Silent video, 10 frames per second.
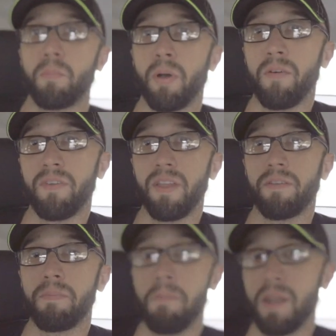
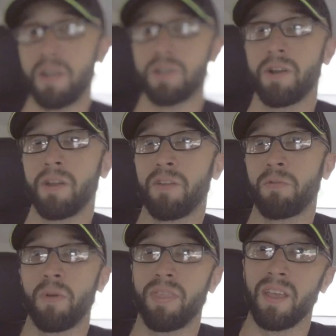Providence
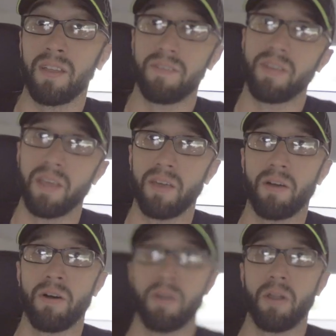Ministries with the
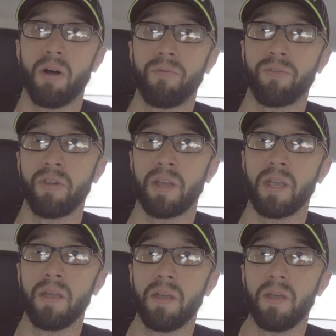intent on hopefully